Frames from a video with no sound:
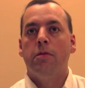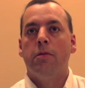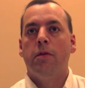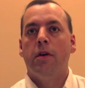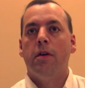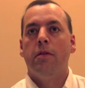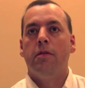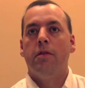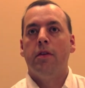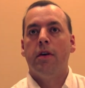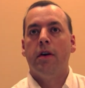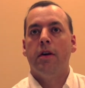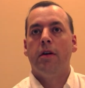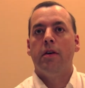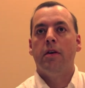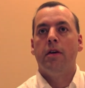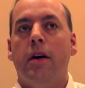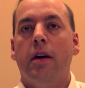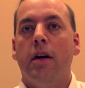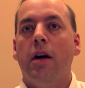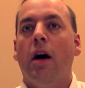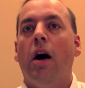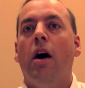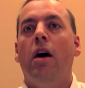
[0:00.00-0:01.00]
one of their
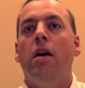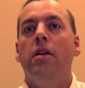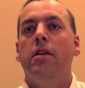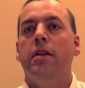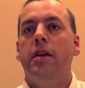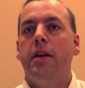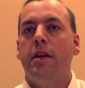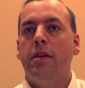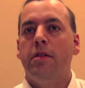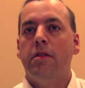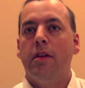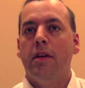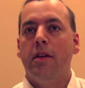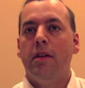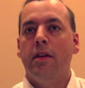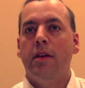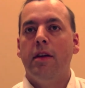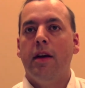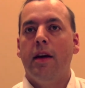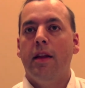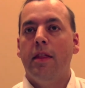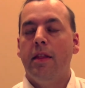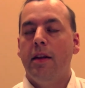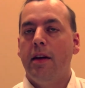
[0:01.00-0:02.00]
colleagues
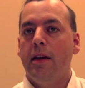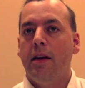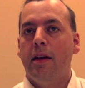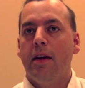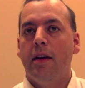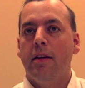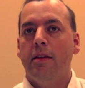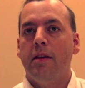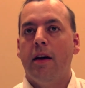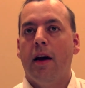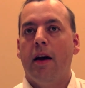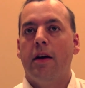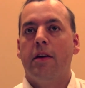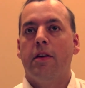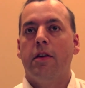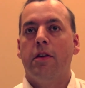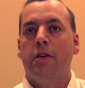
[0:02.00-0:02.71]
in the attacker